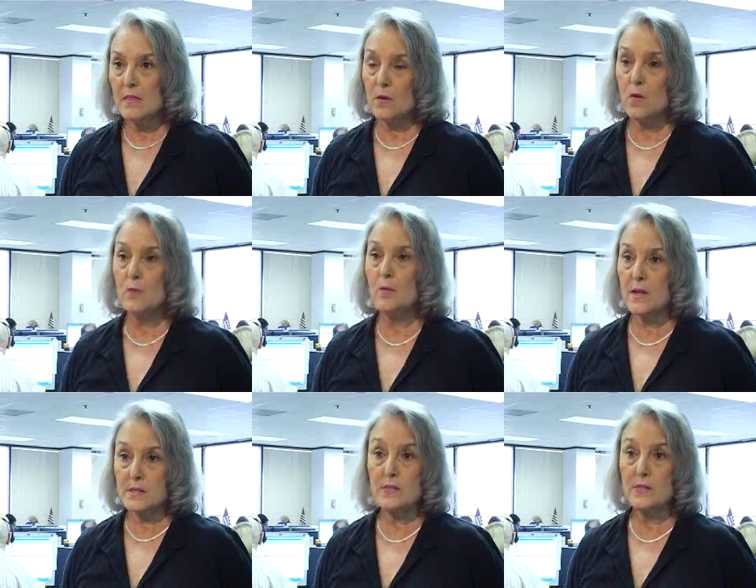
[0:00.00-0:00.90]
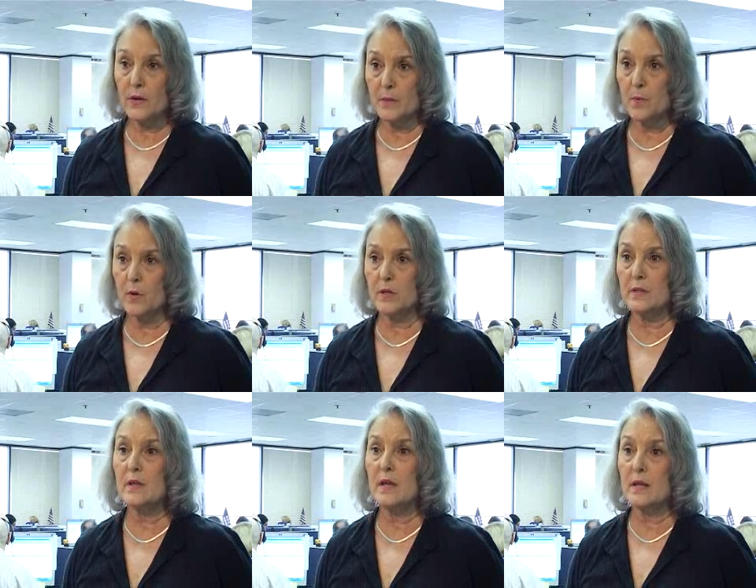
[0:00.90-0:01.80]
The corn price is very
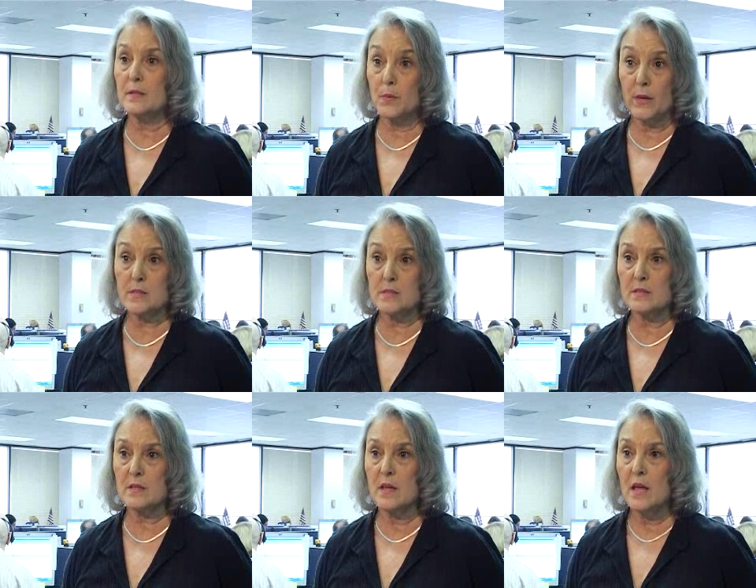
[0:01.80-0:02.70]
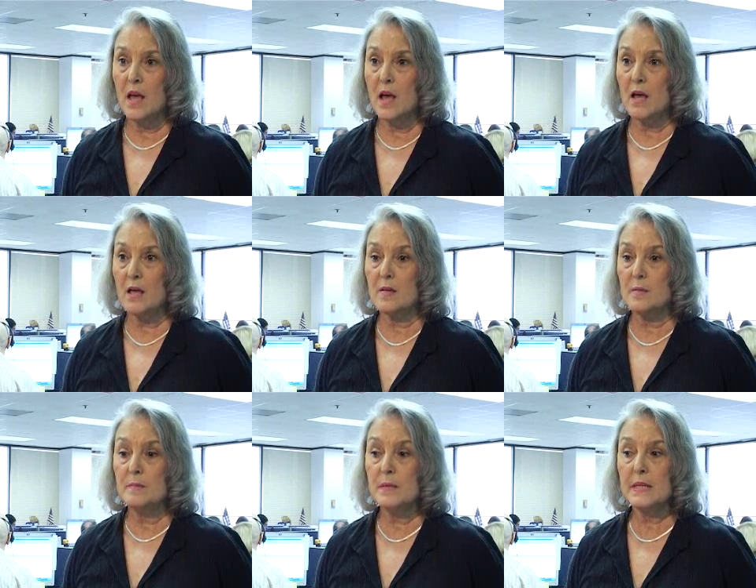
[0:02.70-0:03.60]
important at present.
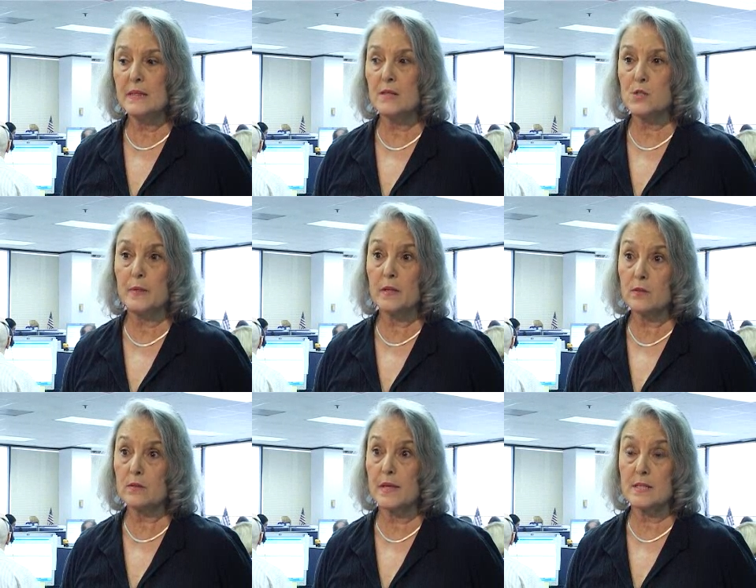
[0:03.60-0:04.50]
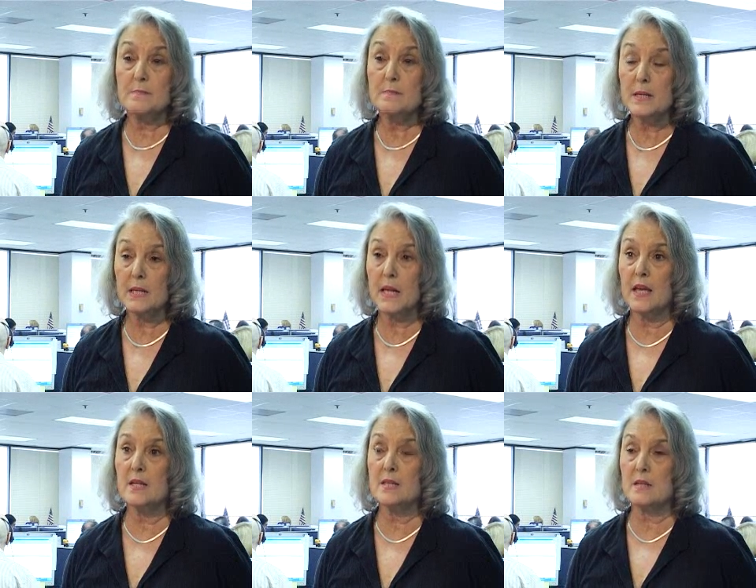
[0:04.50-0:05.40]
Many things are being looked at to
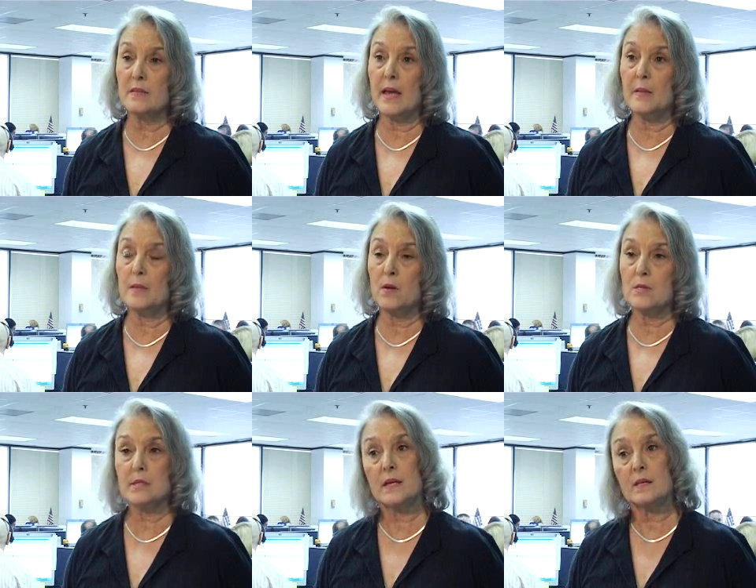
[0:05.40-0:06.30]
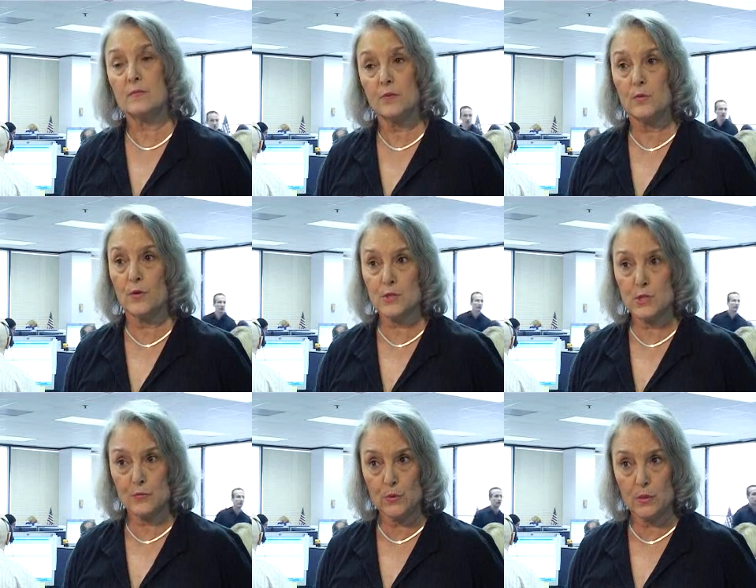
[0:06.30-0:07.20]
mitigate that because, again, the food
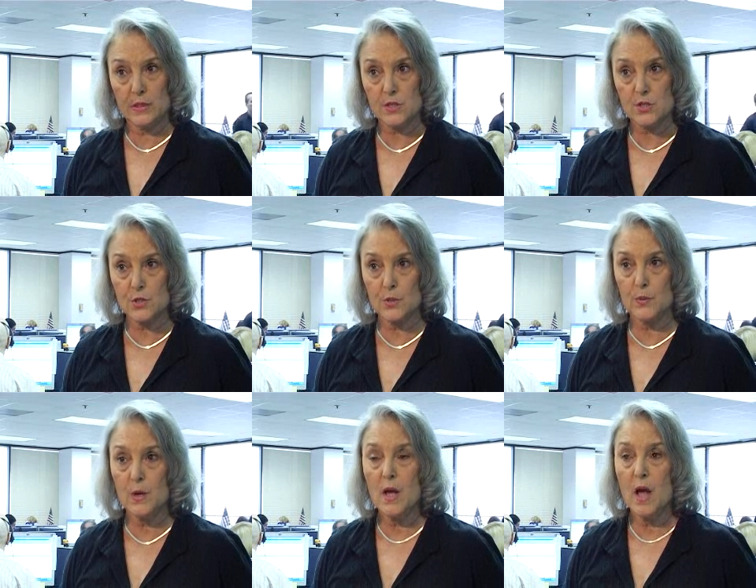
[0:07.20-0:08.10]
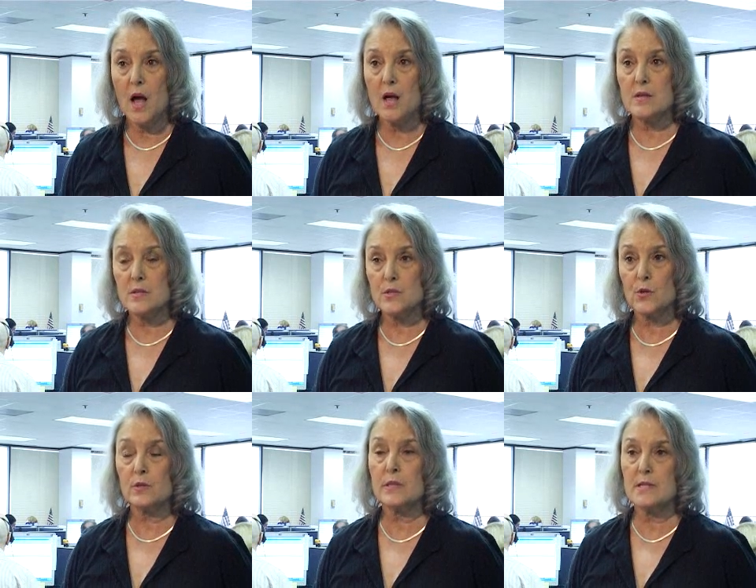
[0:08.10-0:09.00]
versus fuel issue.
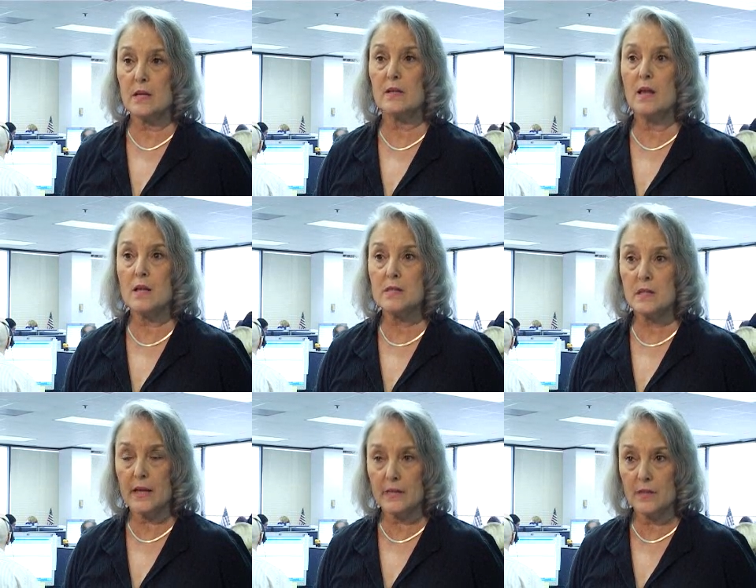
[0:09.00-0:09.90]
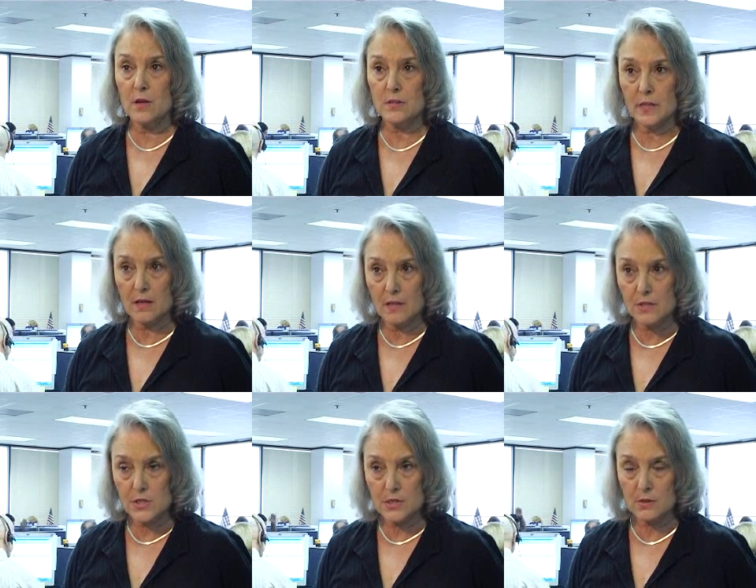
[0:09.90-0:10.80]
Certainly cellulosic ethanol
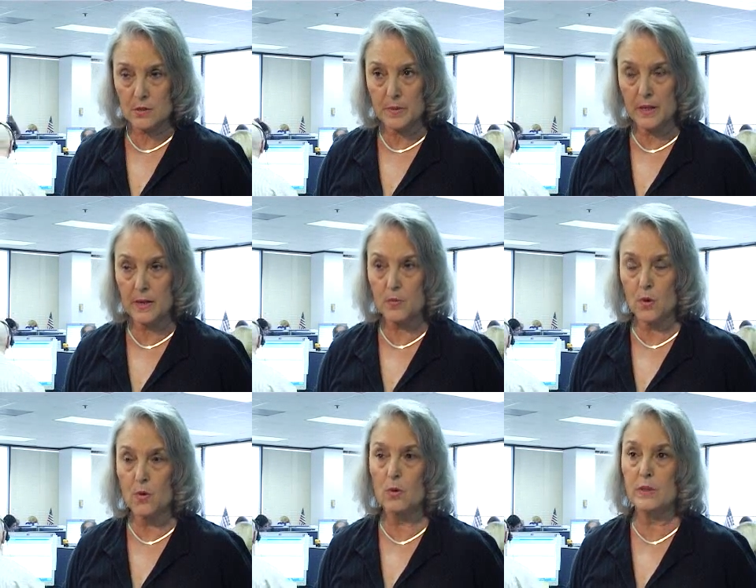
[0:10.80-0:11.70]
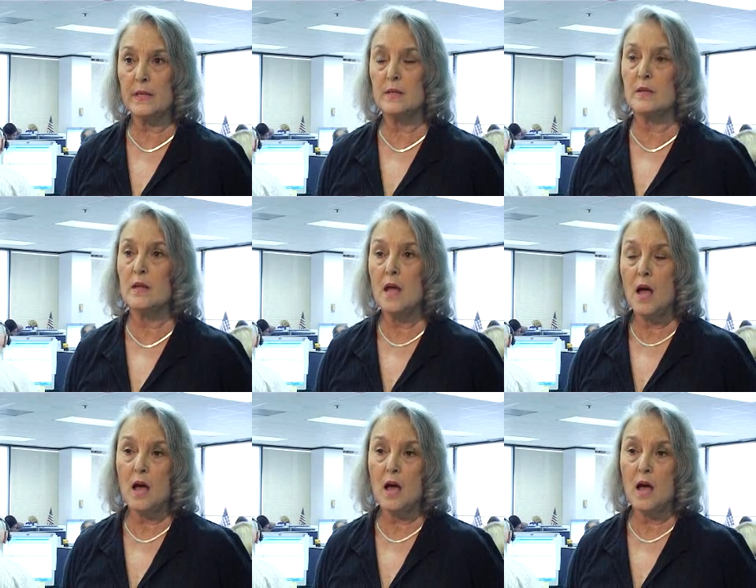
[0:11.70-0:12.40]
technology is going to play a role in